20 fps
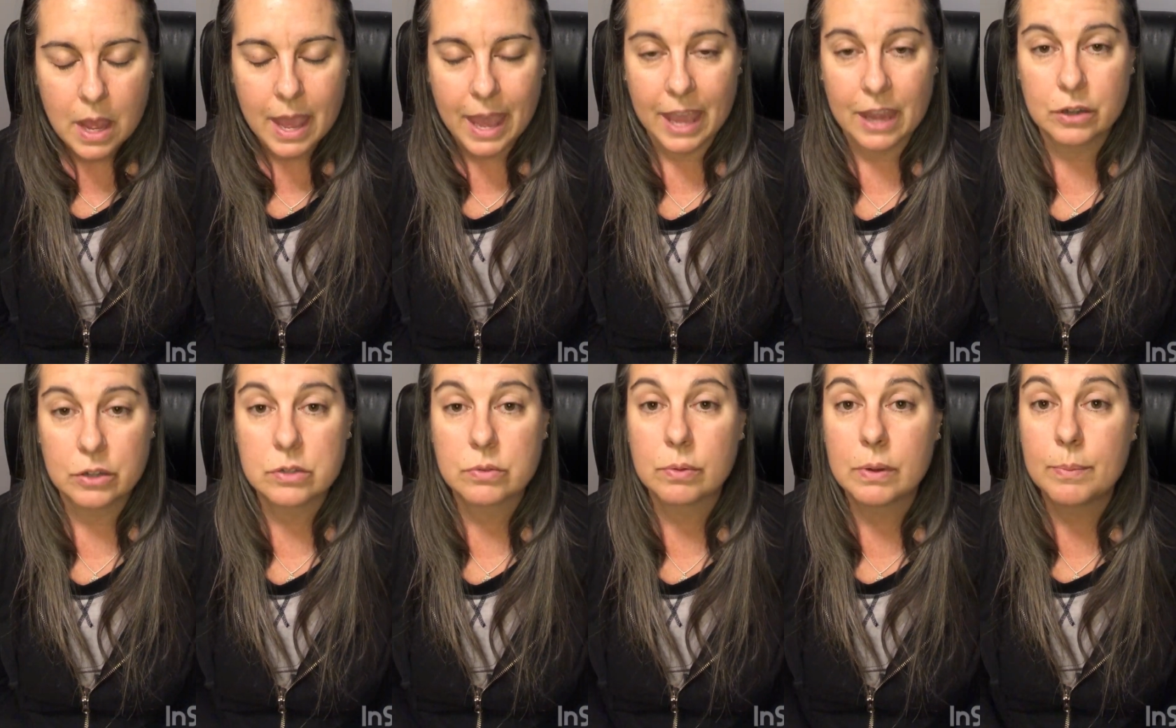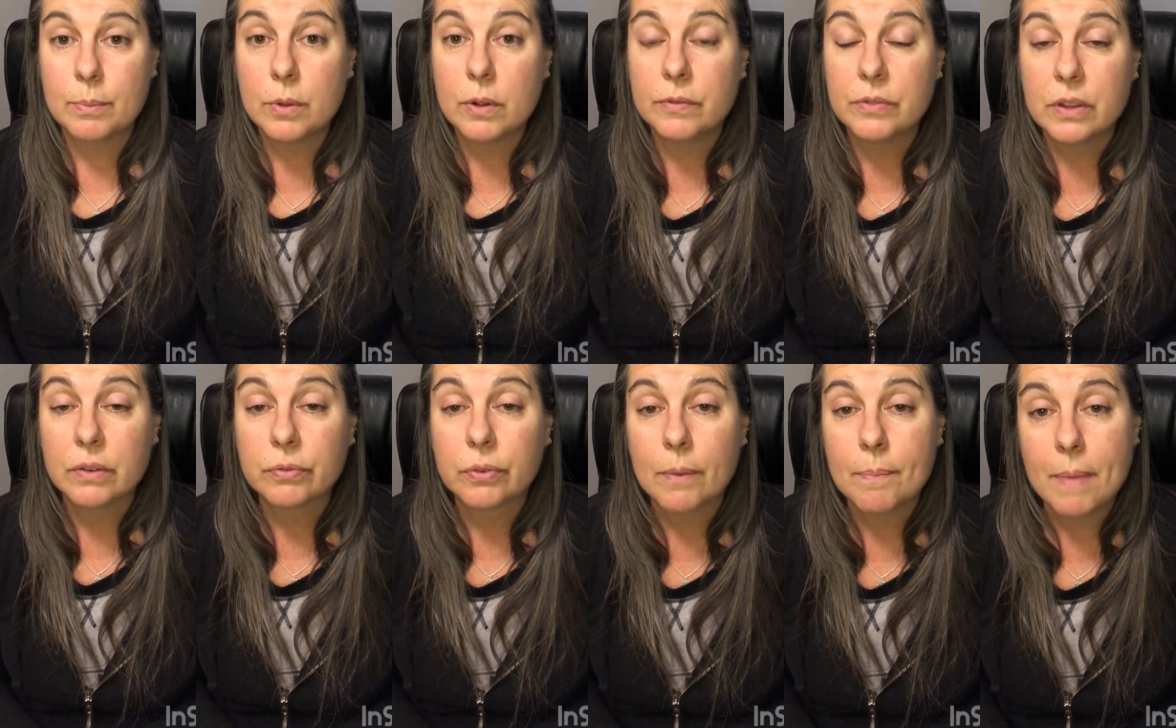and removed
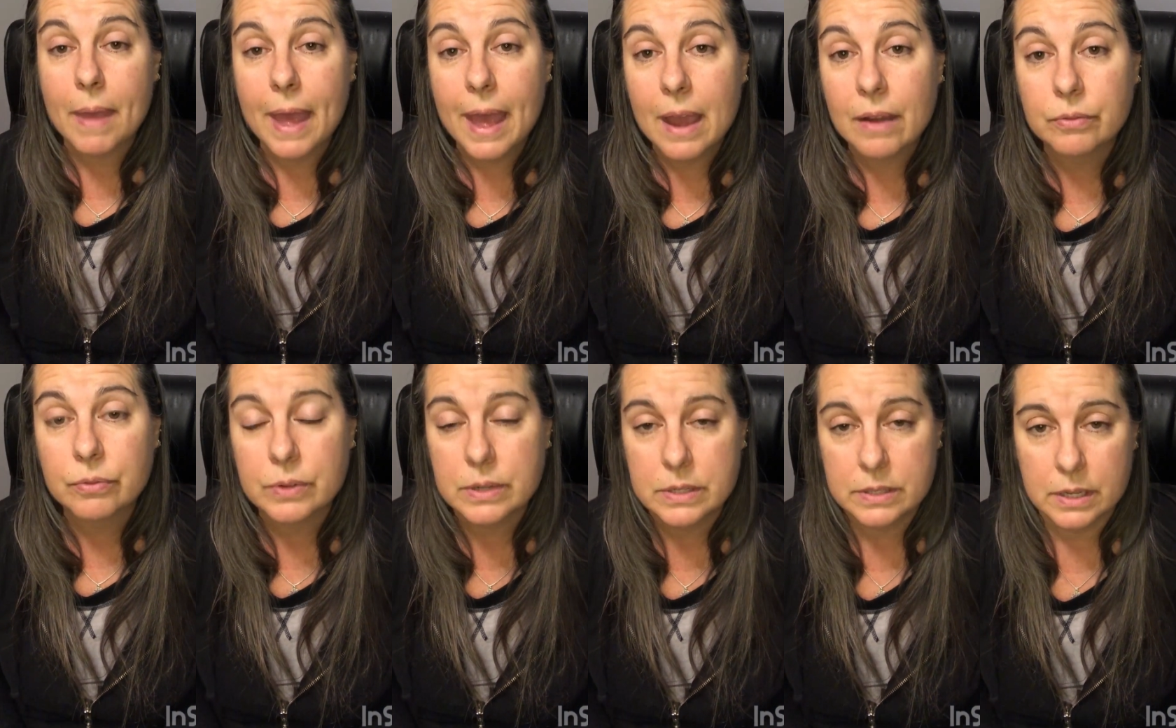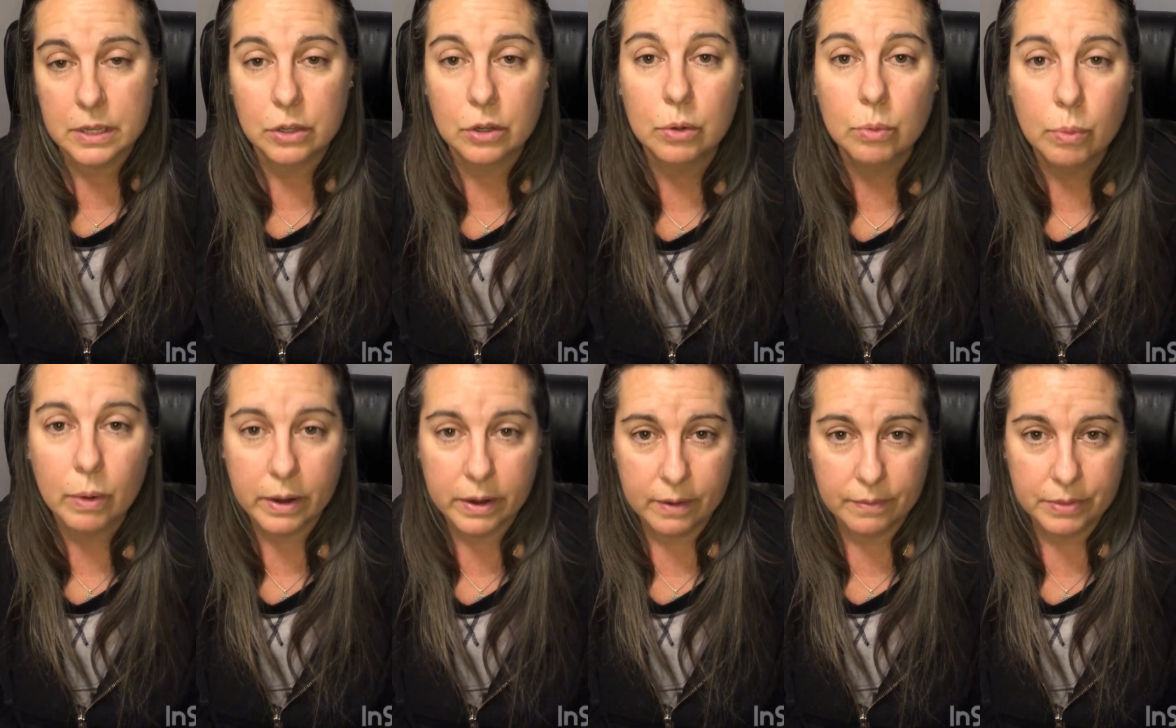it from every single
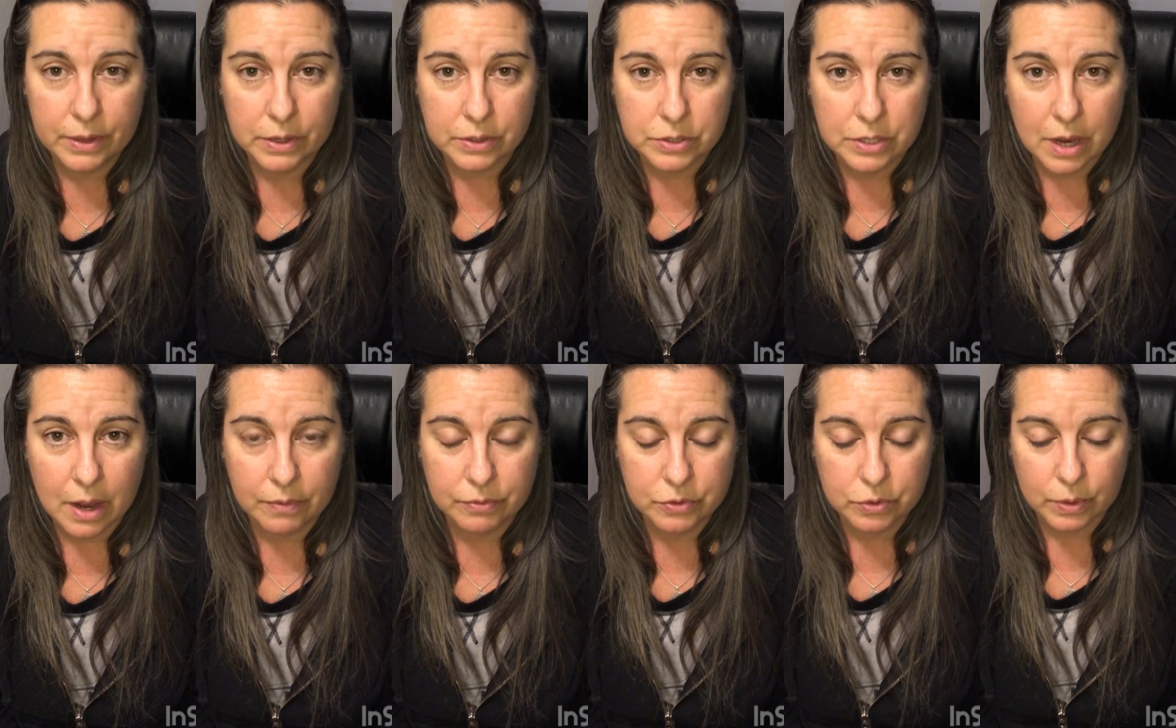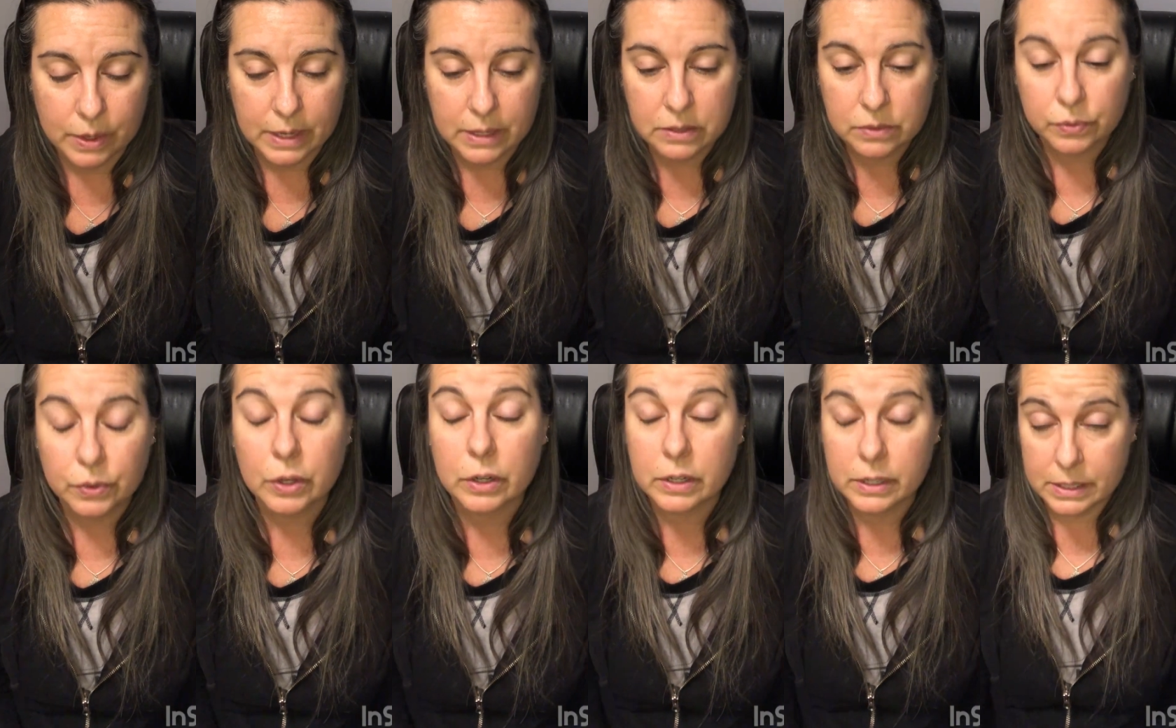one of their soft drinks
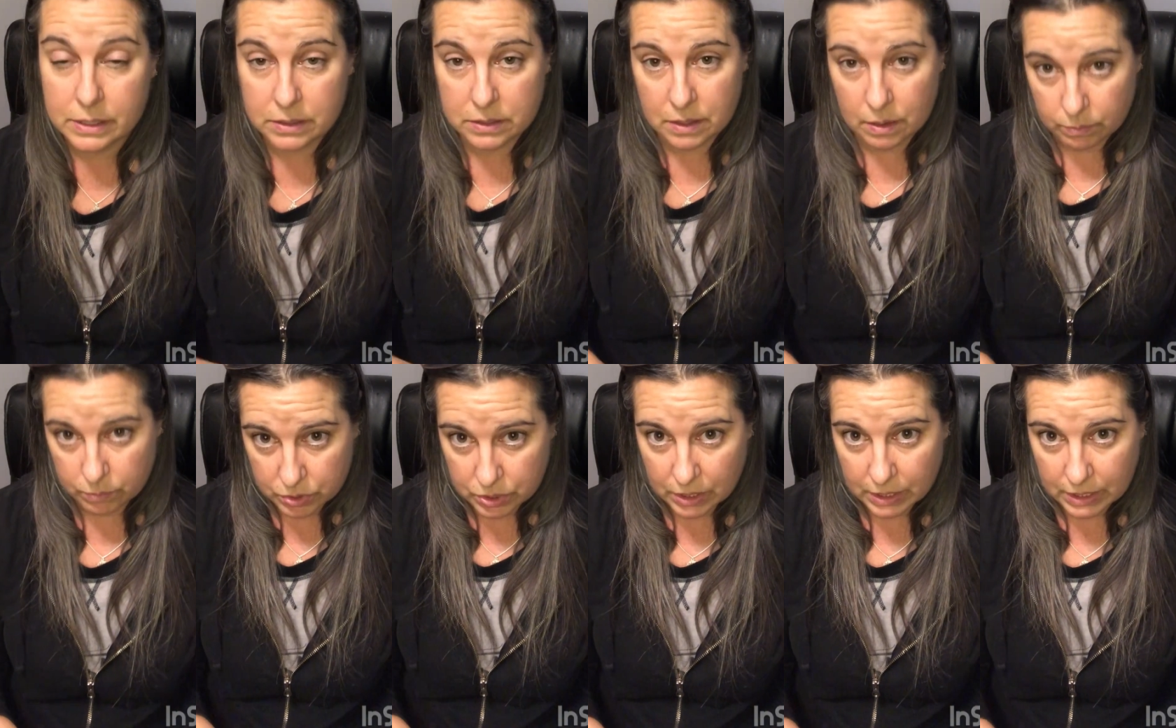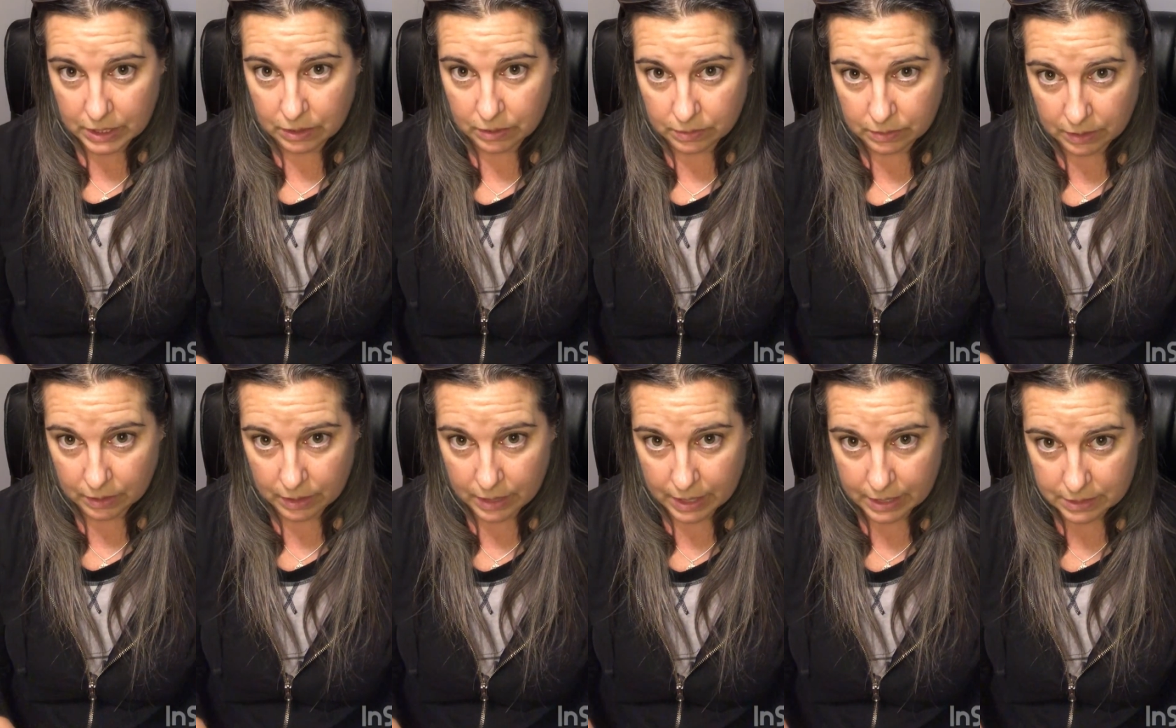for consumption here in the
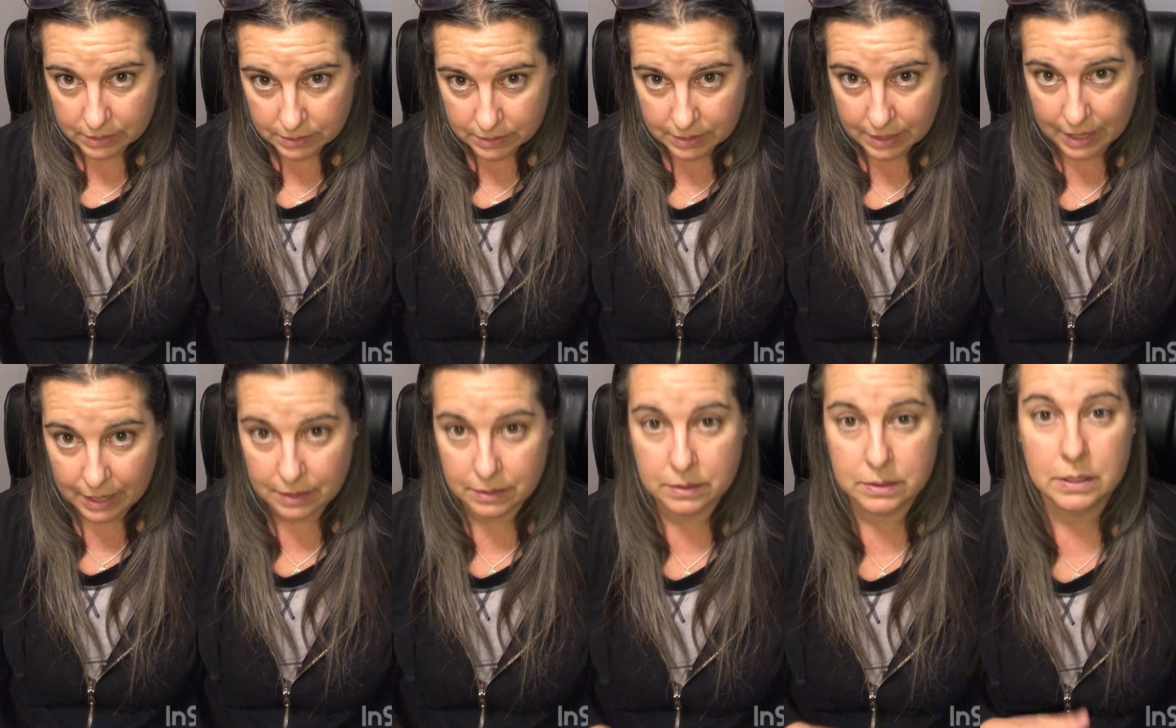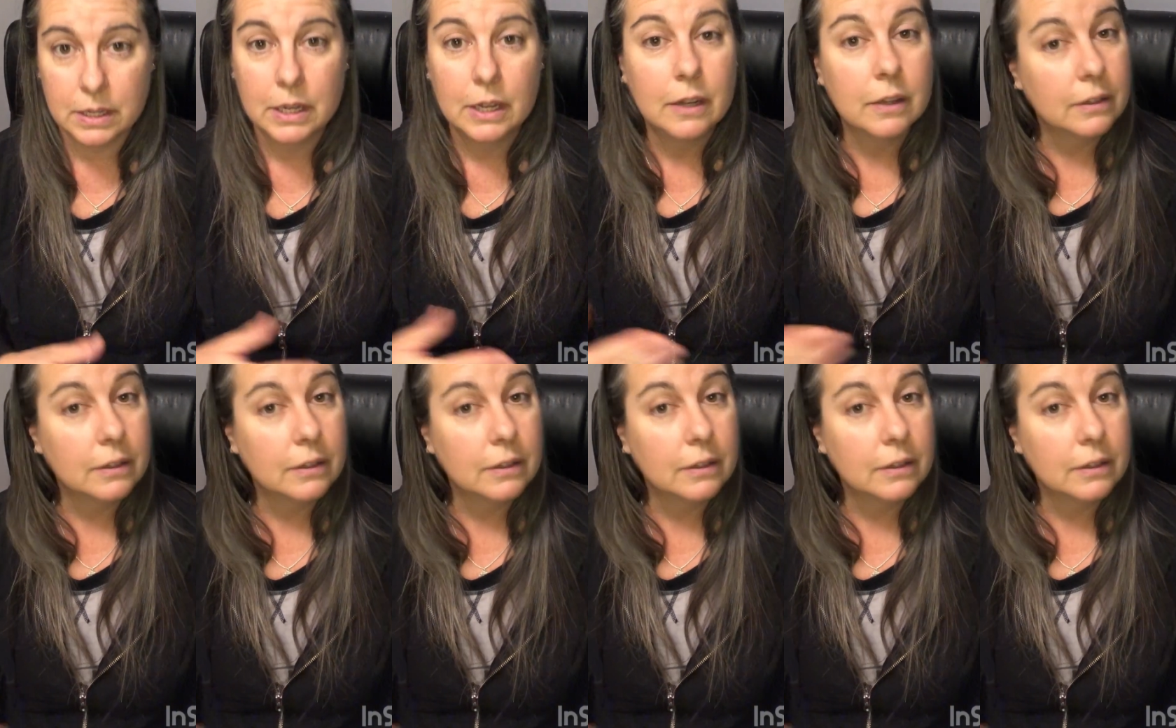United States.